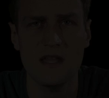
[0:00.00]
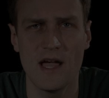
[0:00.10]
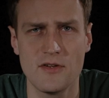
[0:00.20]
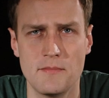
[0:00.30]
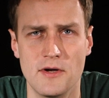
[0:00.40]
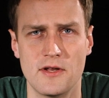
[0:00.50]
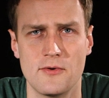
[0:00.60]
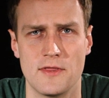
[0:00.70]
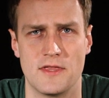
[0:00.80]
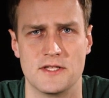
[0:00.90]
After
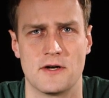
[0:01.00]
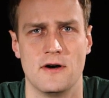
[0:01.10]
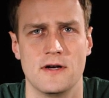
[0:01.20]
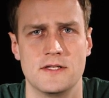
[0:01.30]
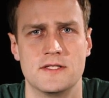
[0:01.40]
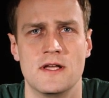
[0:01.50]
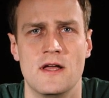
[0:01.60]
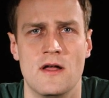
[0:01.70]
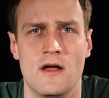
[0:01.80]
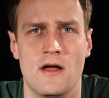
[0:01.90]
building with these cards
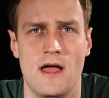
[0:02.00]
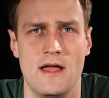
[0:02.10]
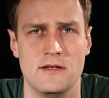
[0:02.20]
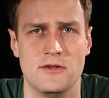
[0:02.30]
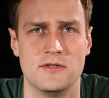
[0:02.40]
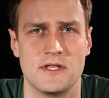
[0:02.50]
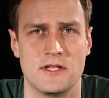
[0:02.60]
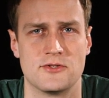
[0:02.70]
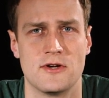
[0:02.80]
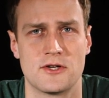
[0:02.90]
and using the
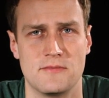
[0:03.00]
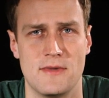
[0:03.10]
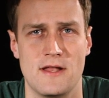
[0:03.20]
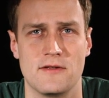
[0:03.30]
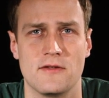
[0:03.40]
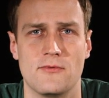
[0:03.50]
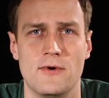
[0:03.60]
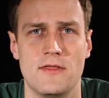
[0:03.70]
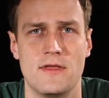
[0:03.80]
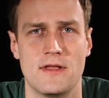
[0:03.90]
instruction manual, the
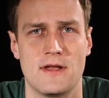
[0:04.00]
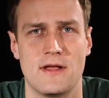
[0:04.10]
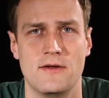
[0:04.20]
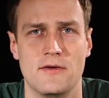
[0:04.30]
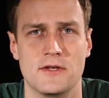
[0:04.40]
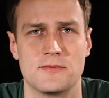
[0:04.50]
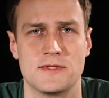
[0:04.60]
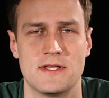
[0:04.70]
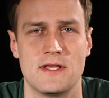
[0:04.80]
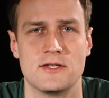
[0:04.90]
one thing that I noticed
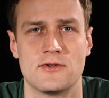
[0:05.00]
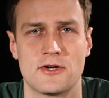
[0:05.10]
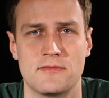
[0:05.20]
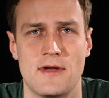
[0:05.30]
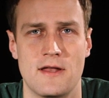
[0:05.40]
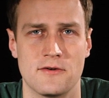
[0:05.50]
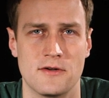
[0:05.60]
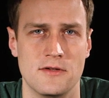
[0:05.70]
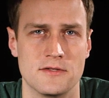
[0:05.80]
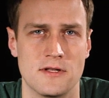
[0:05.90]
was that the instruction manual
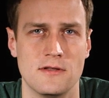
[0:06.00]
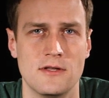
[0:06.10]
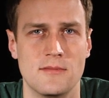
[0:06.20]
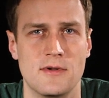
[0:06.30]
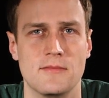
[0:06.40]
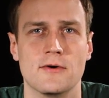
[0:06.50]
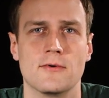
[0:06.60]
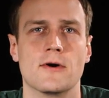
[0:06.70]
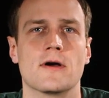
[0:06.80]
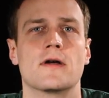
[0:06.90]
could use a little bit more
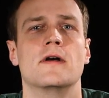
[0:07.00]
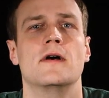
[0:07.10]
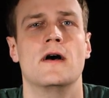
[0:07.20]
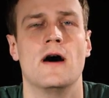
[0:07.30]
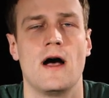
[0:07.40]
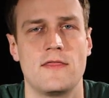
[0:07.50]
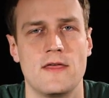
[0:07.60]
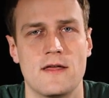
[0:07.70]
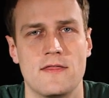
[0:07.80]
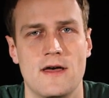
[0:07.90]
work. I
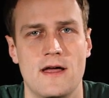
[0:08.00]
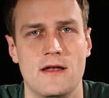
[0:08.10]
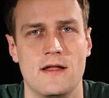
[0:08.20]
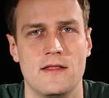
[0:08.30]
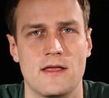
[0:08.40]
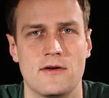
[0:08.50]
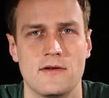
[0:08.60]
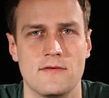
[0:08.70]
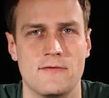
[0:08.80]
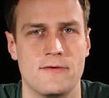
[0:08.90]
think that they could
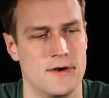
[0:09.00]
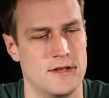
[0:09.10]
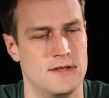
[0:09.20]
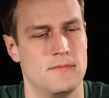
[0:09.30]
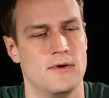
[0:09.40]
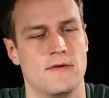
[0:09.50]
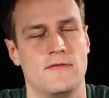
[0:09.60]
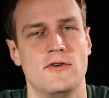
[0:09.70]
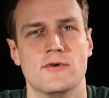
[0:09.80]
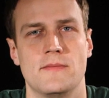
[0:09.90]
have afforded to put a
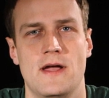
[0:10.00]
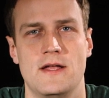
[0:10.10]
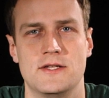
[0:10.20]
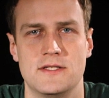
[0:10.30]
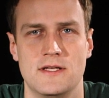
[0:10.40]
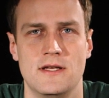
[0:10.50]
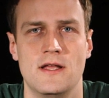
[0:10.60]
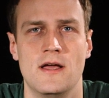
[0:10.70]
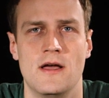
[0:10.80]
few more pages in